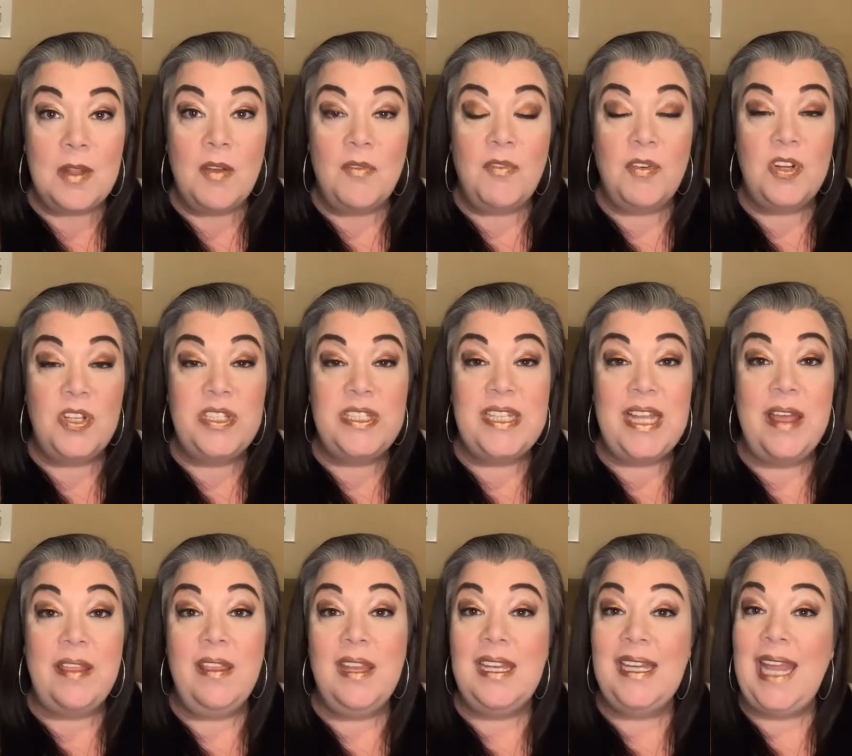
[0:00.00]
for
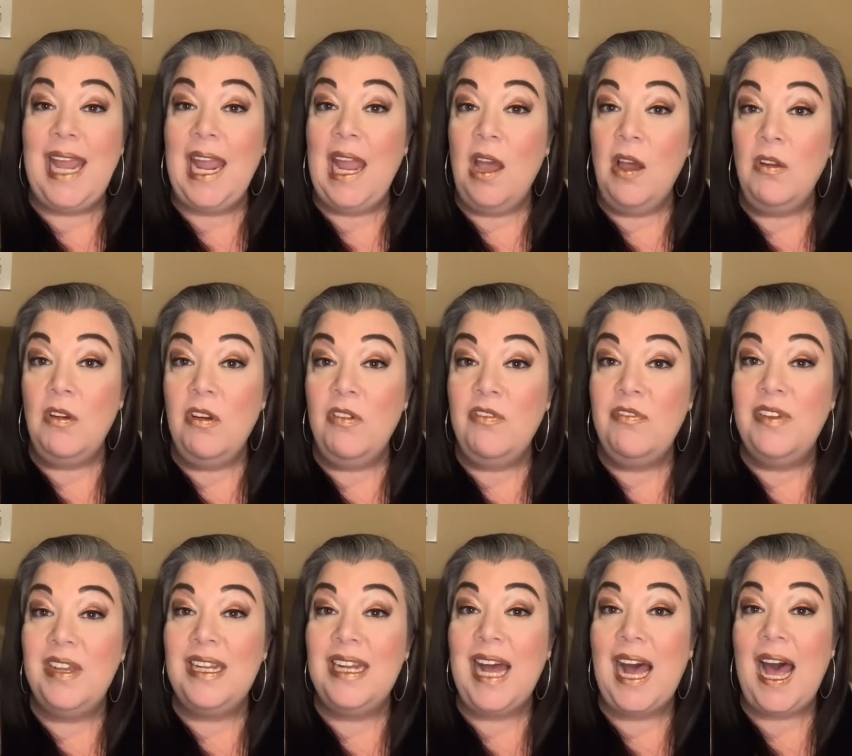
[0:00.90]
selling
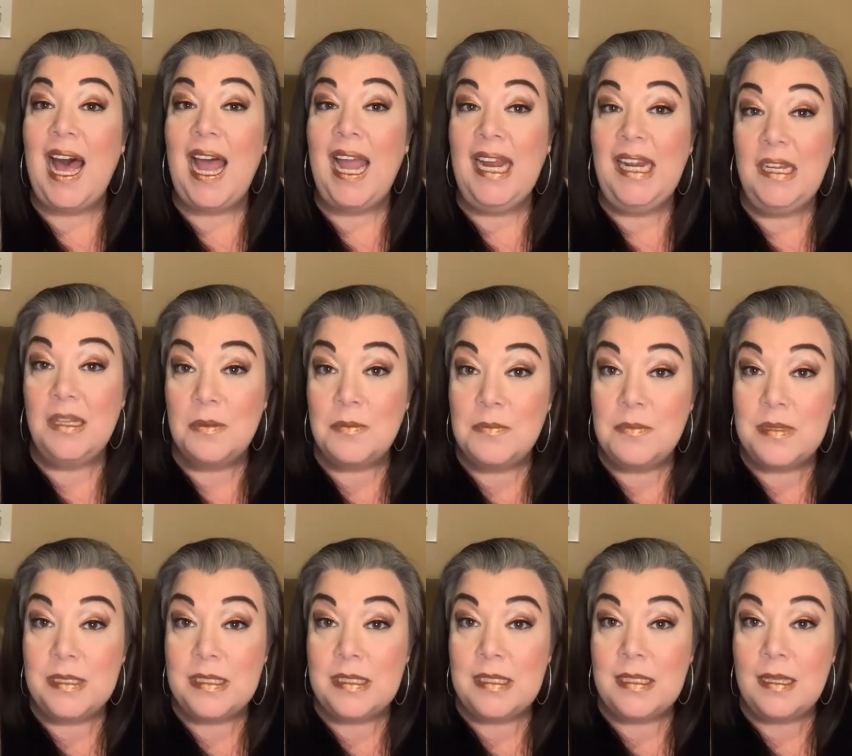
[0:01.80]
counterfeit
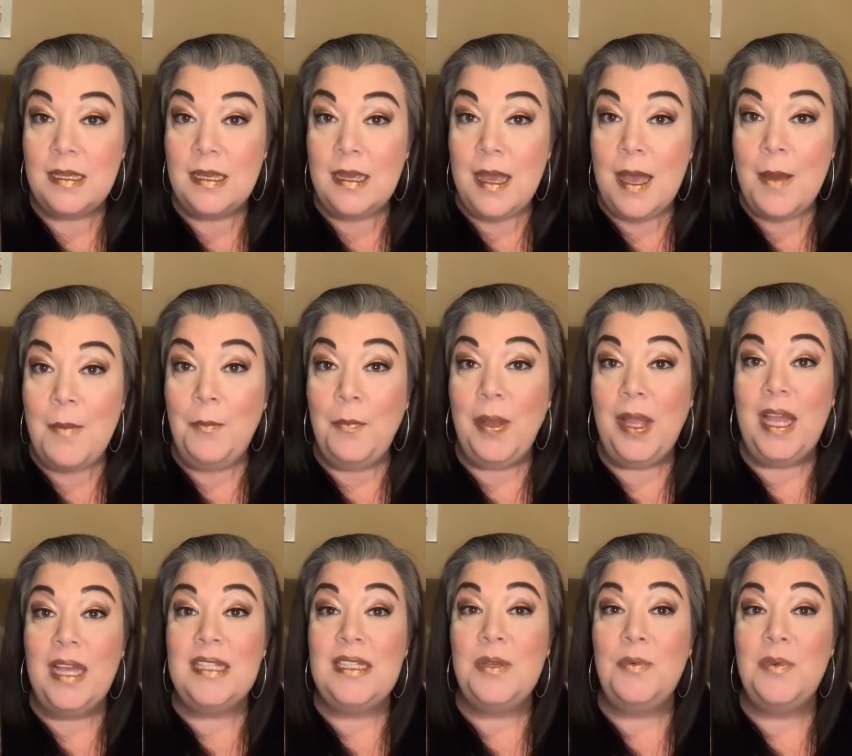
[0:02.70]
items
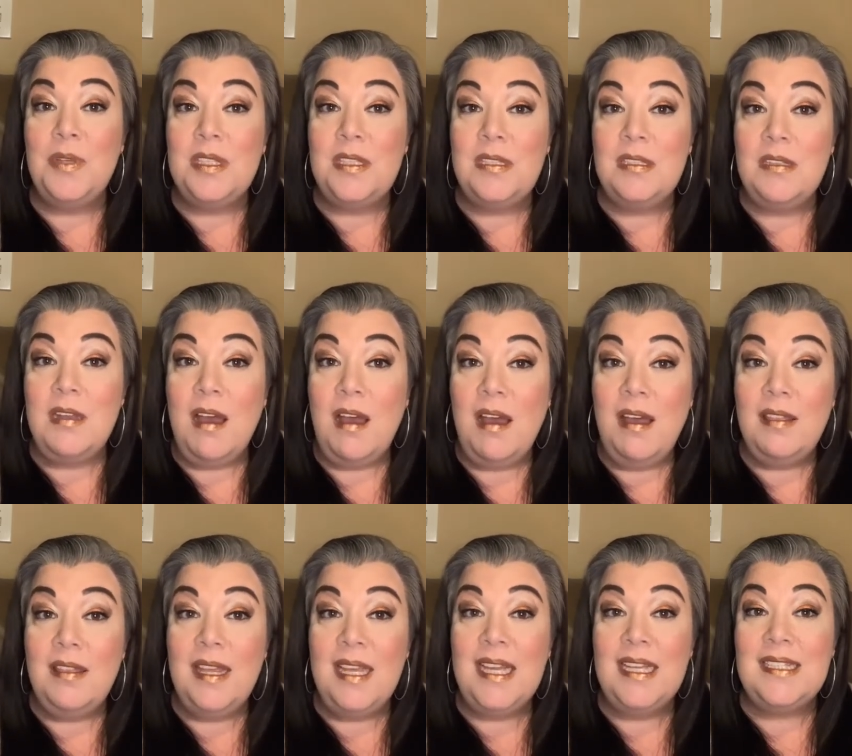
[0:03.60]
because it was
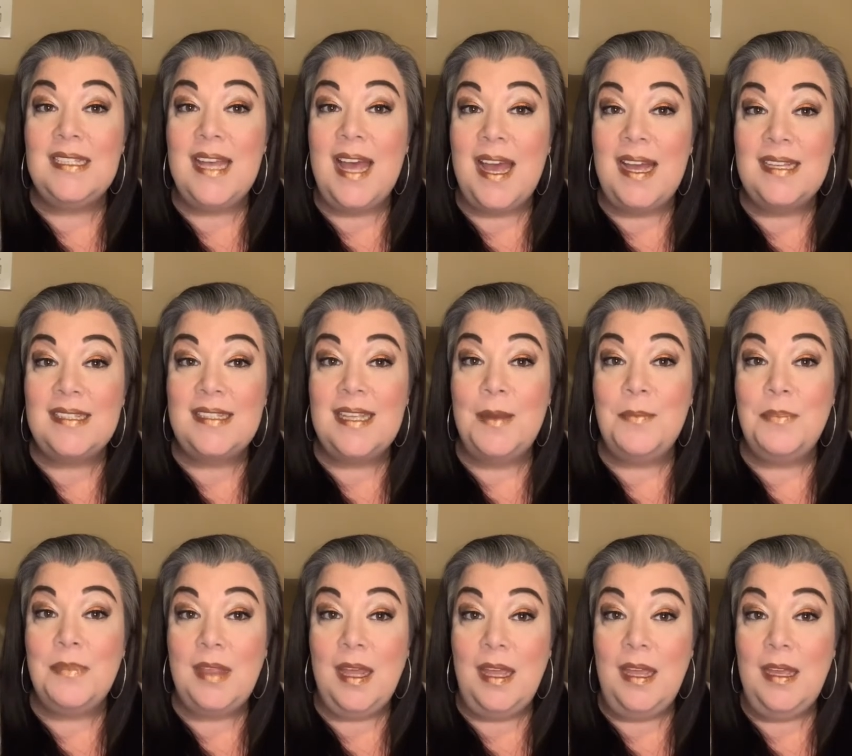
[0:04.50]
not the exact same
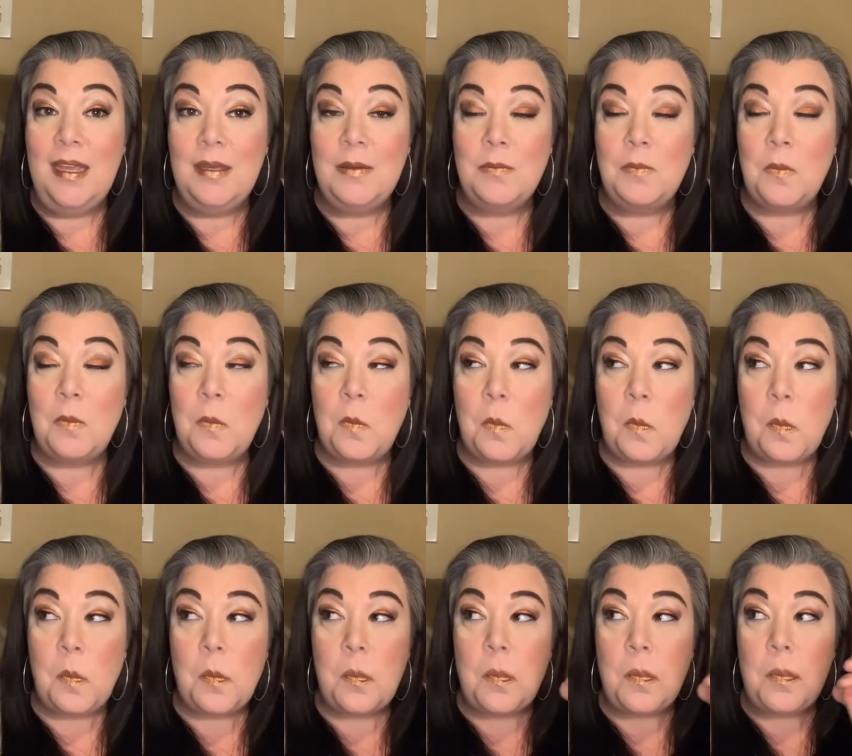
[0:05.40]
thing
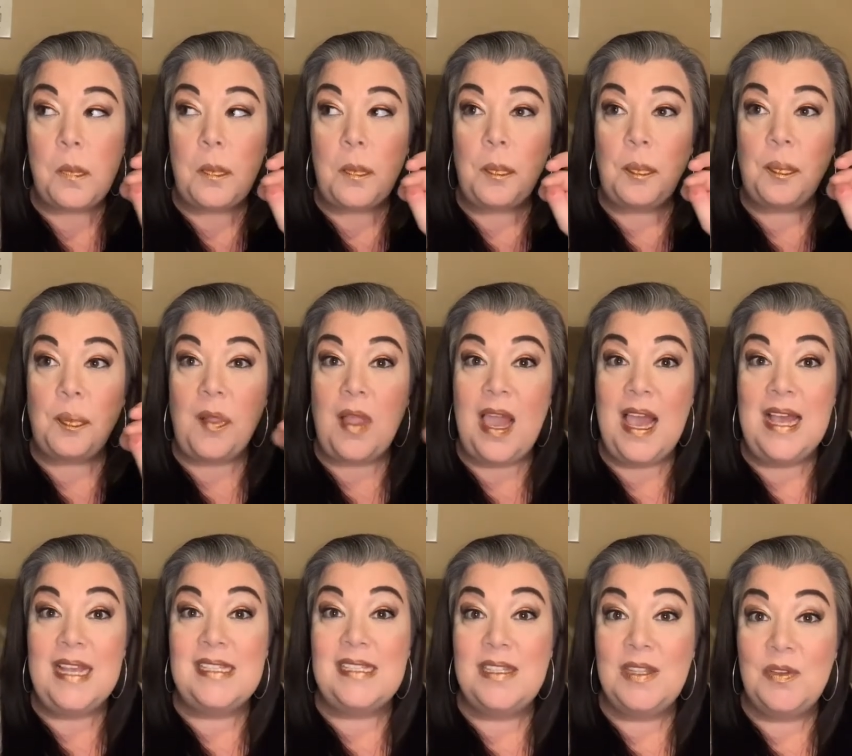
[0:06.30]

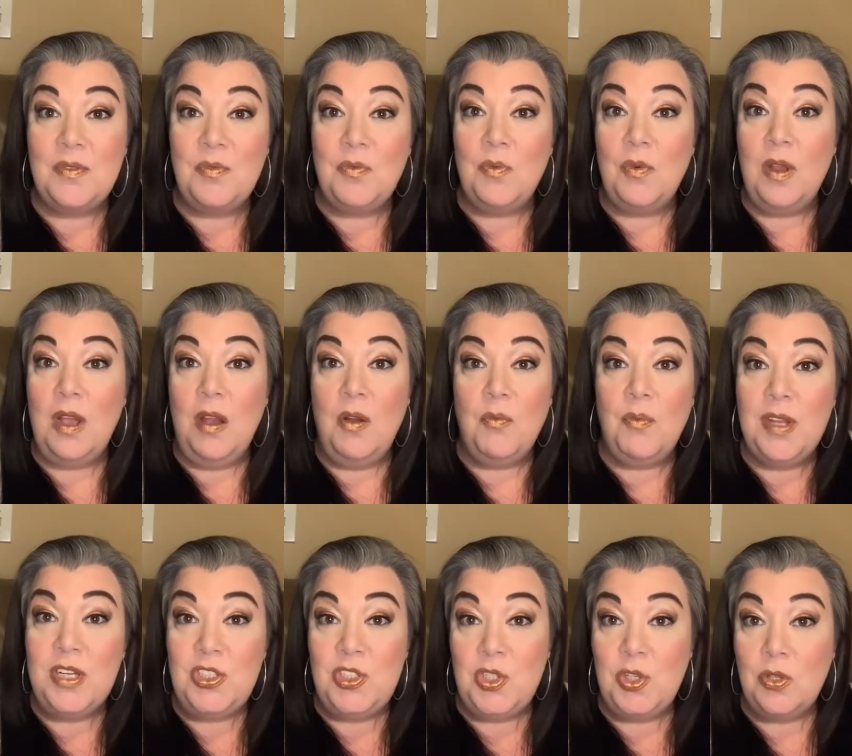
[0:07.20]
as the
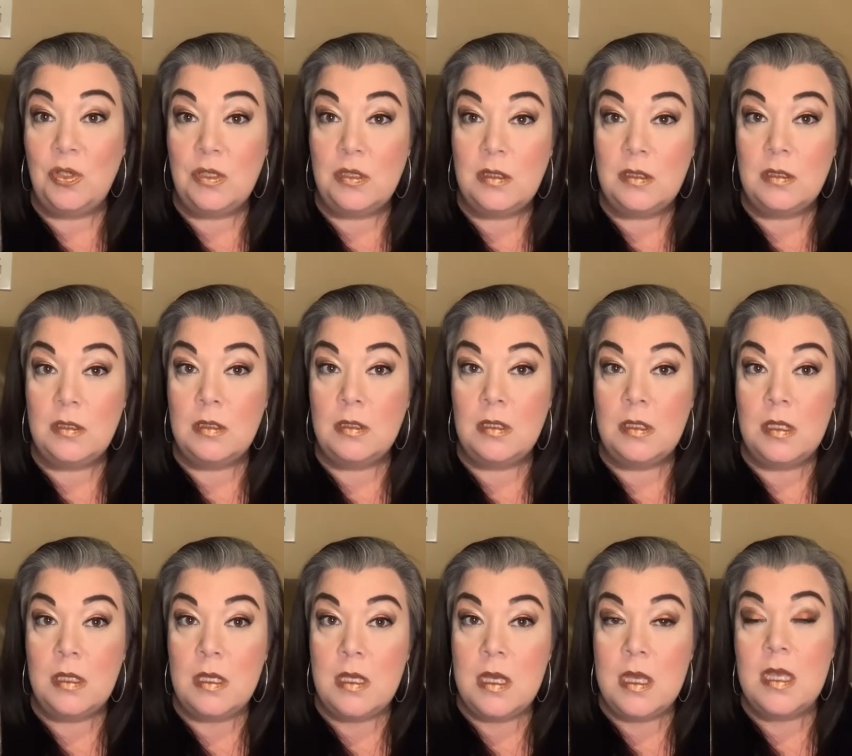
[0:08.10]
original.
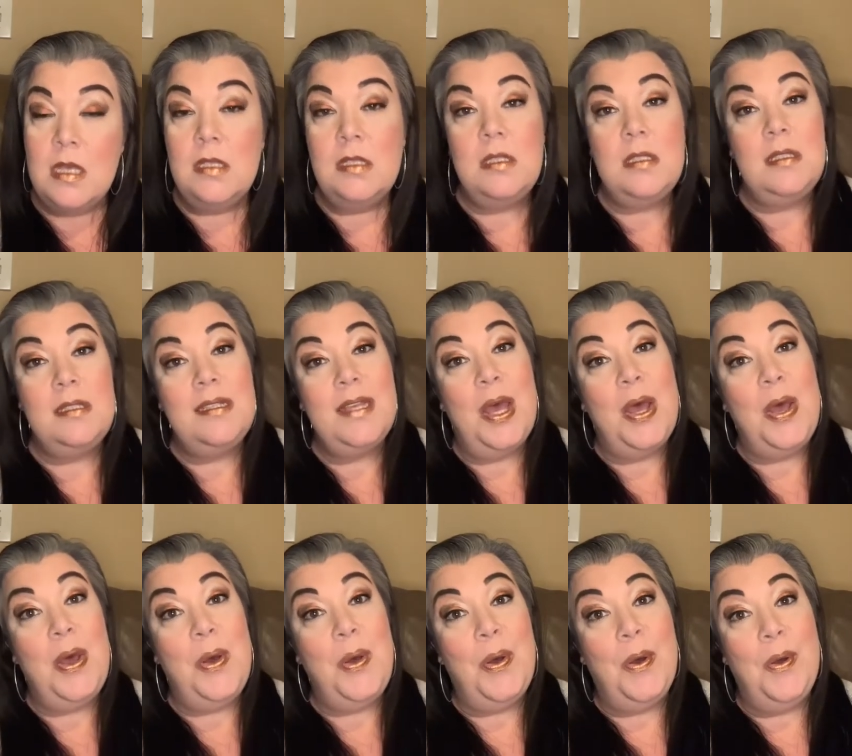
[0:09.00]

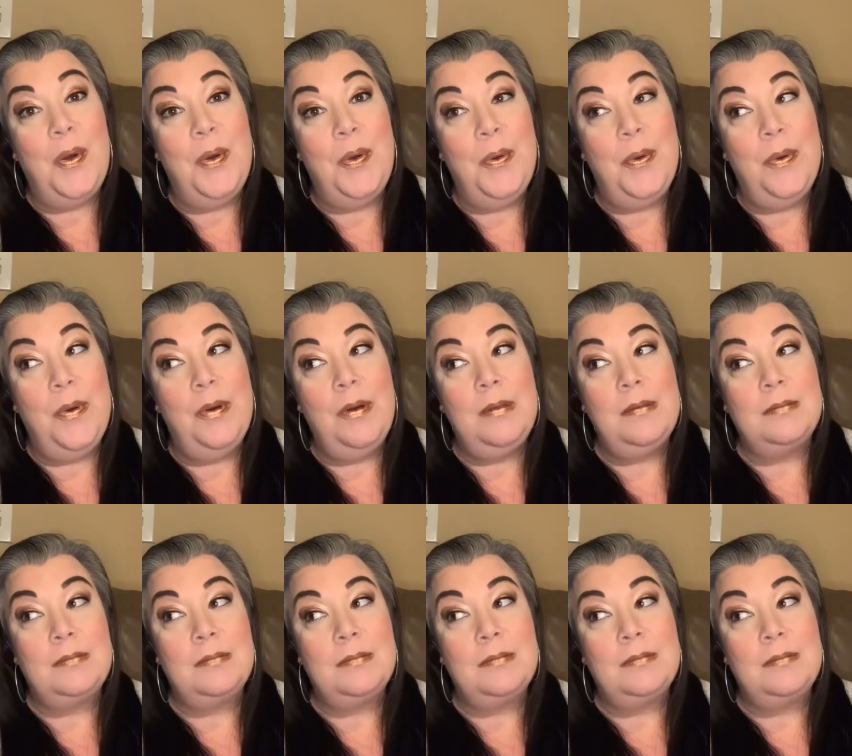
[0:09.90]
So,